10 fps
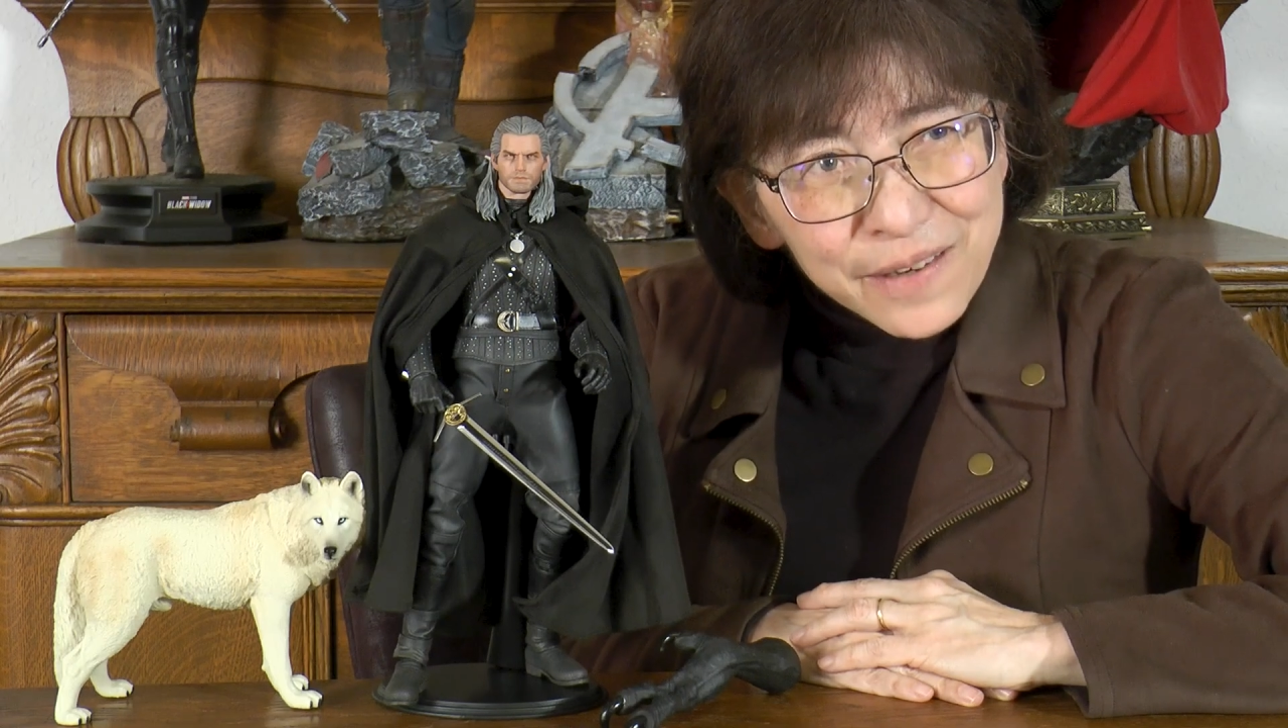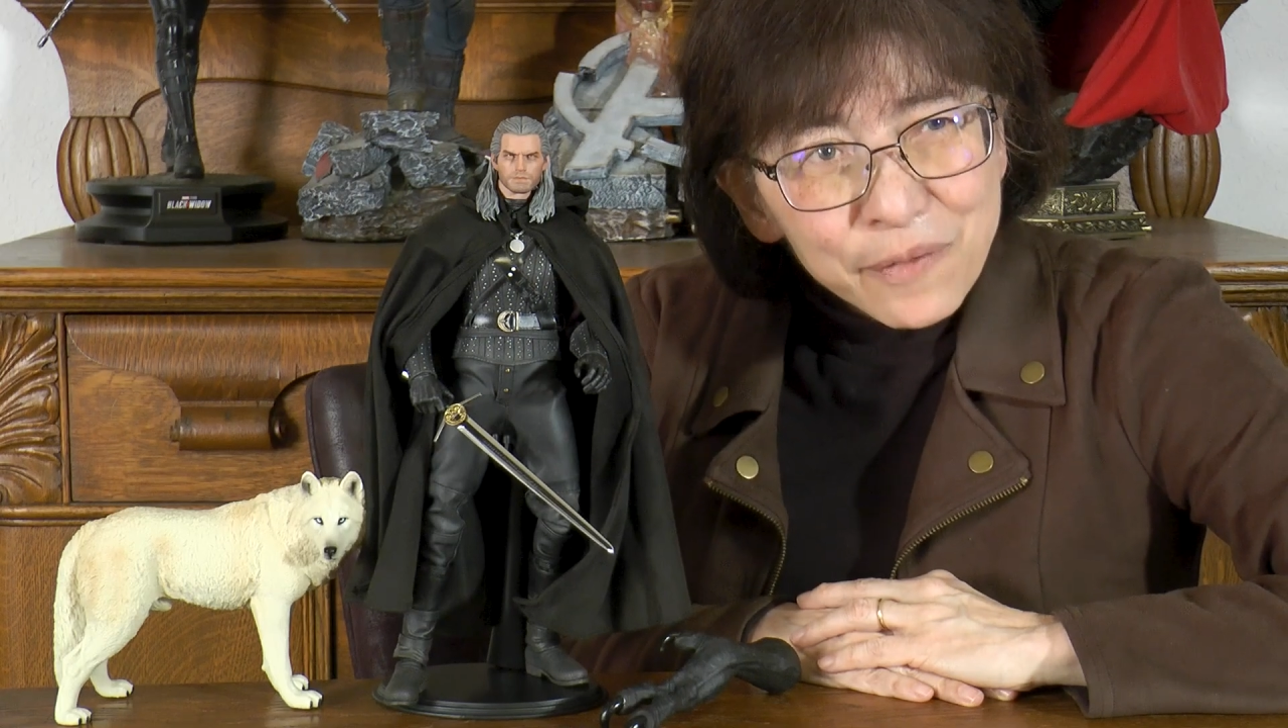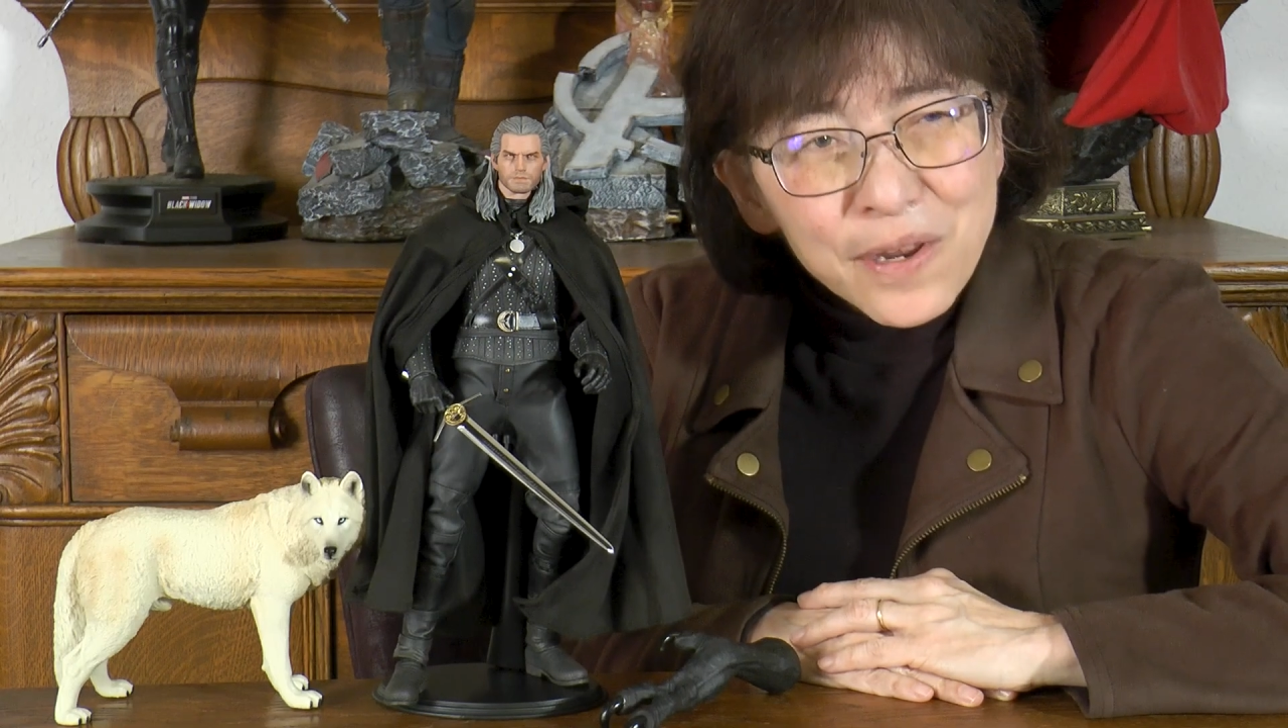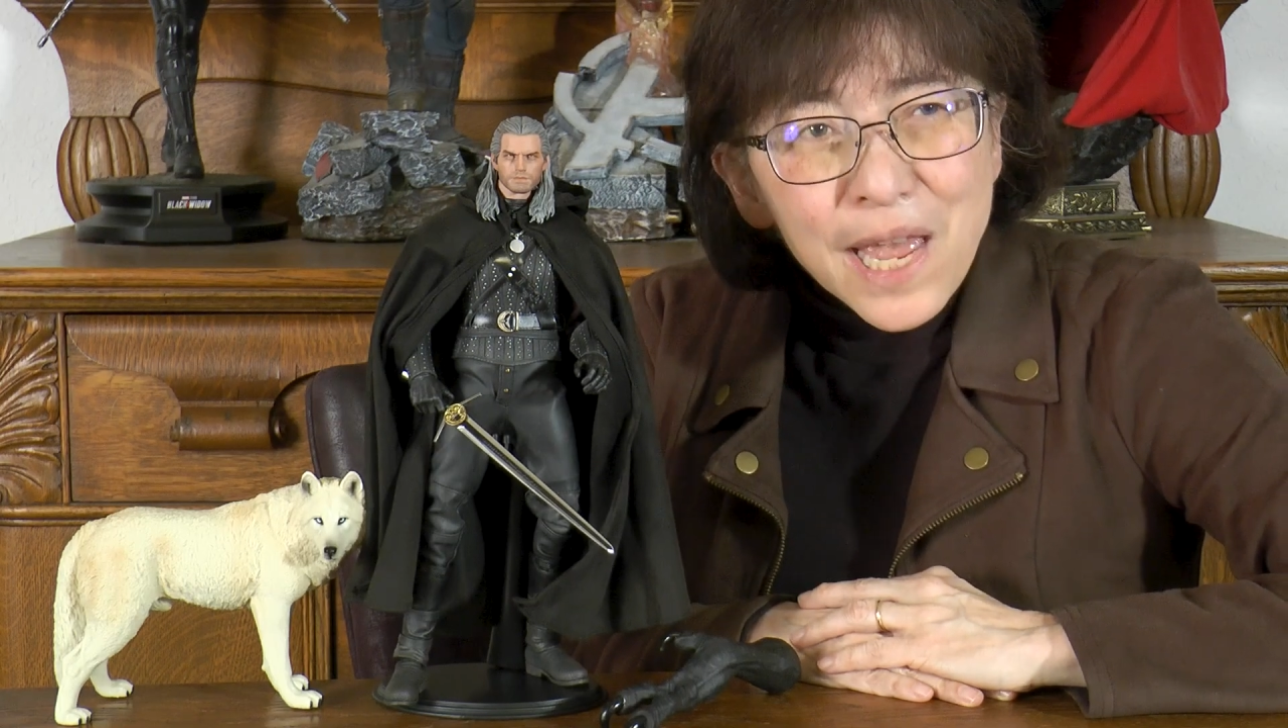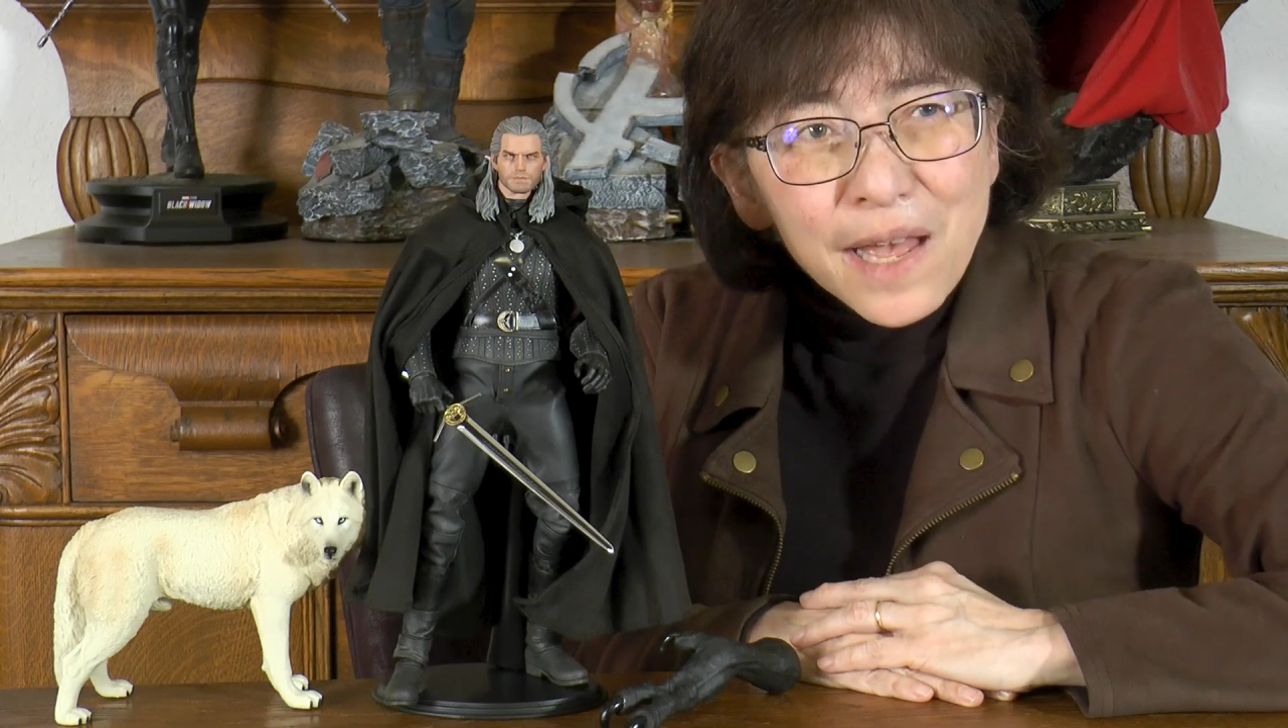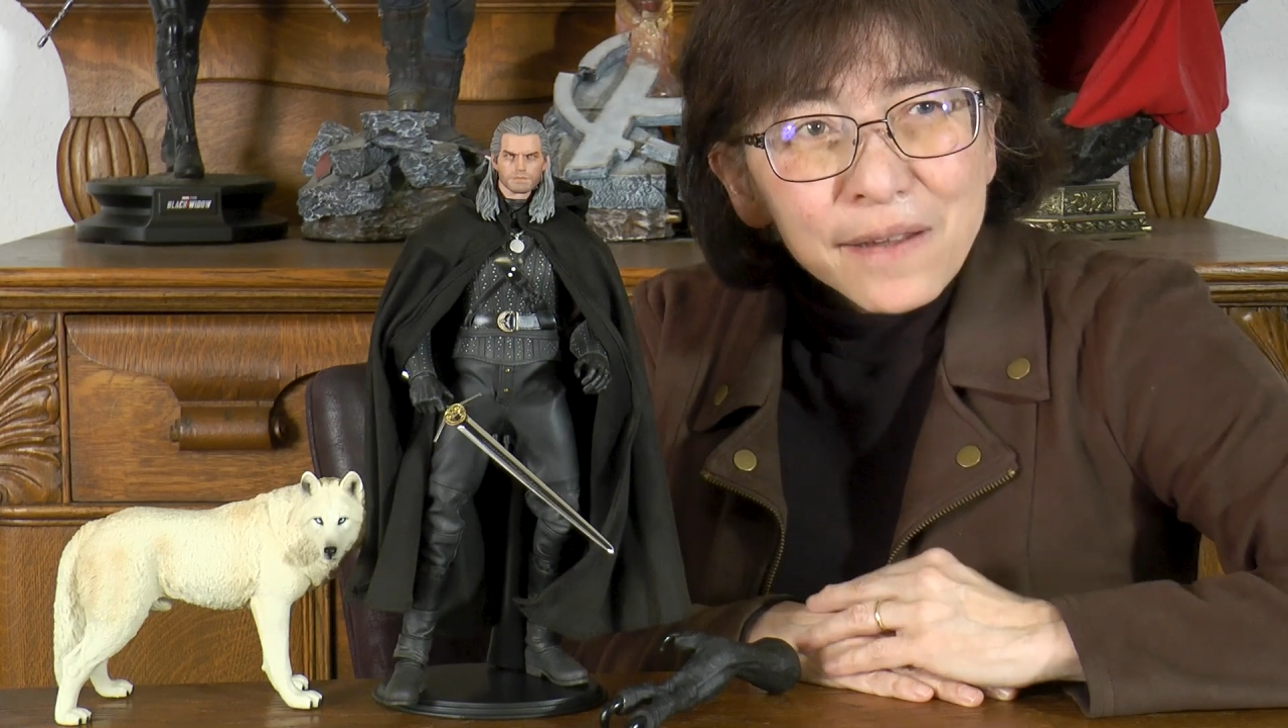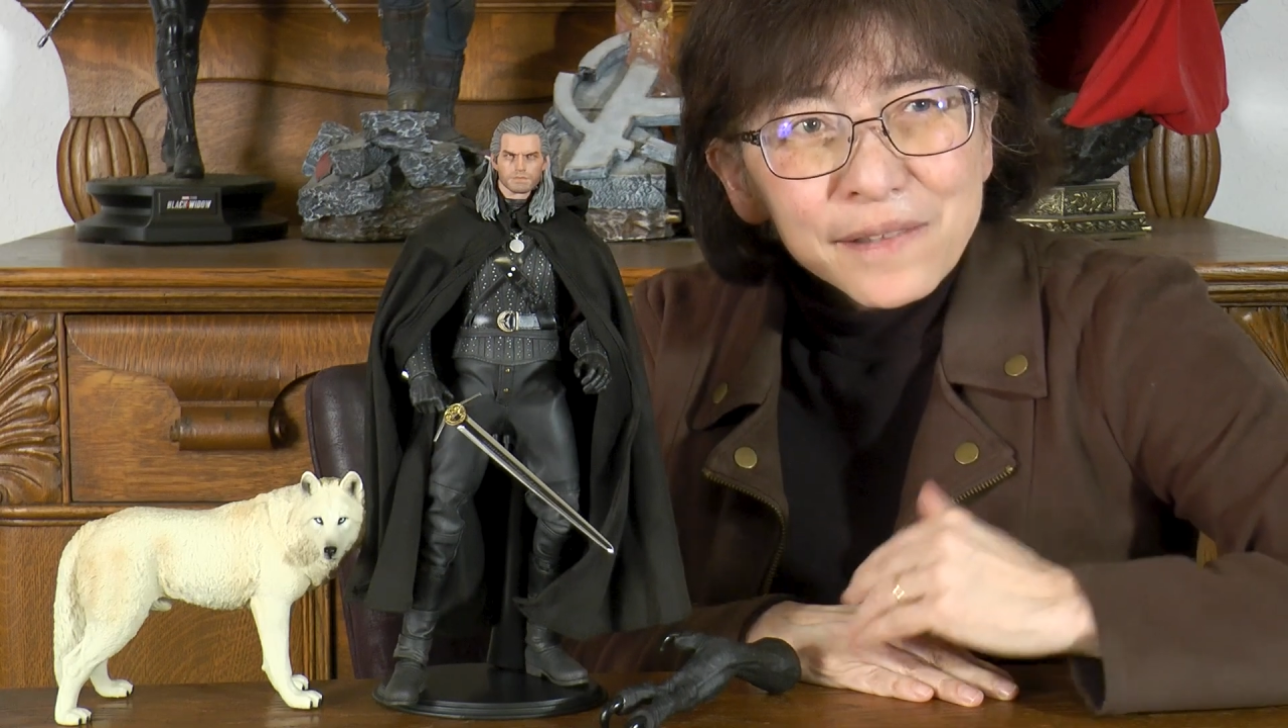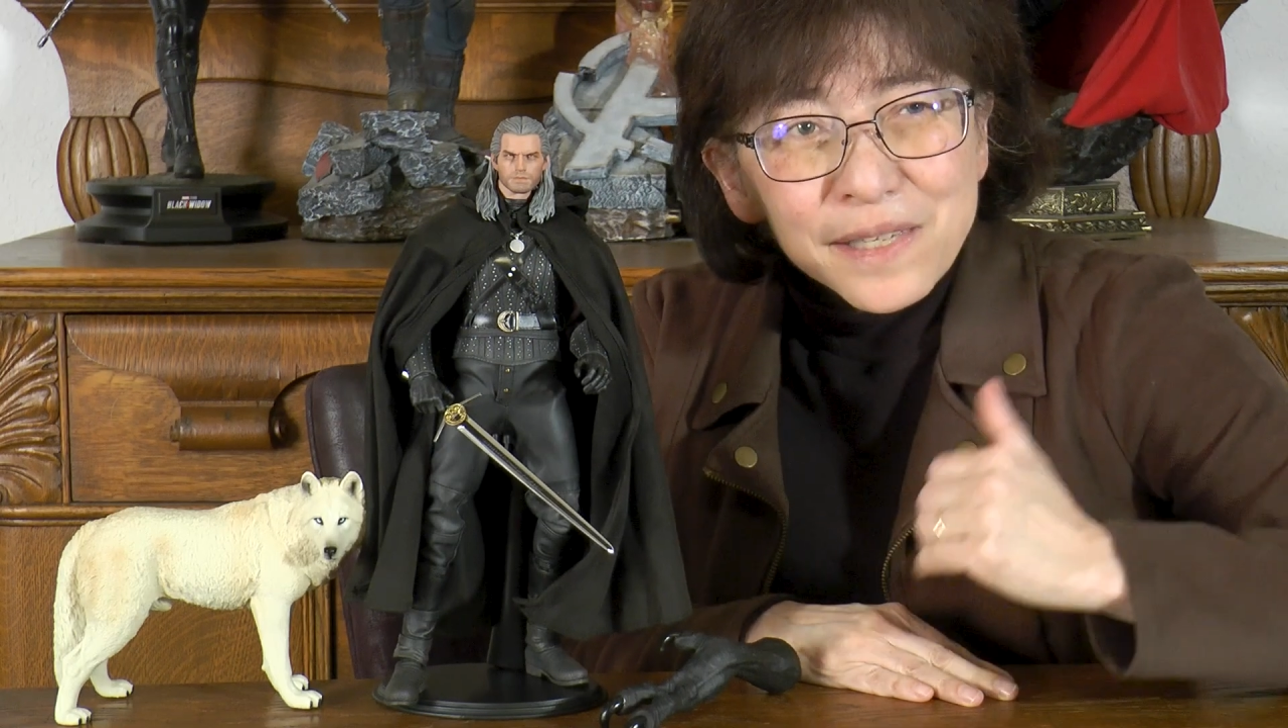If you have,